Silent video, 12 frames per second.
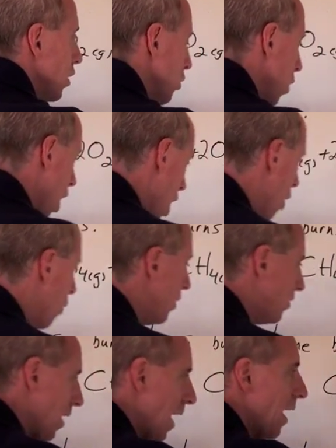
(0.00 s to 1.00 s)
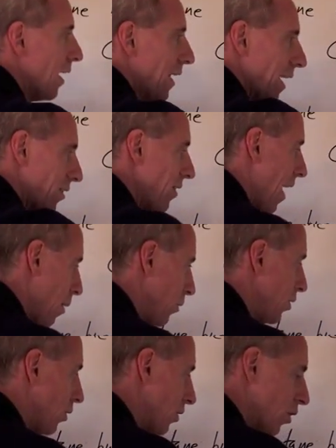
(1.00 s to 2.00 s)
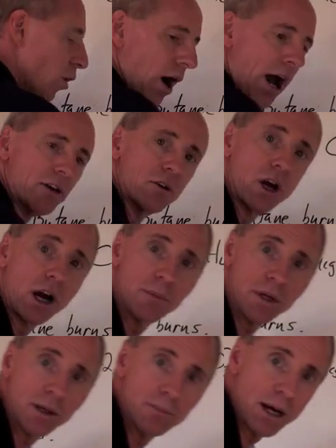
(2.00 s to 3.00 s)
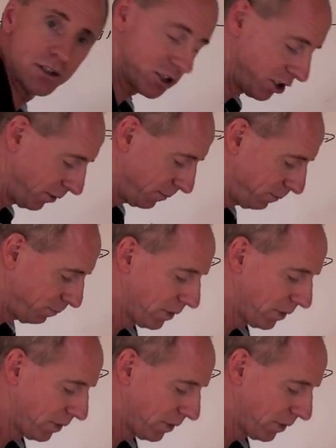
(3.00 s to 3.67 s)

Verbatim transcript: You always get that when you undergo hydrocarbon combustion.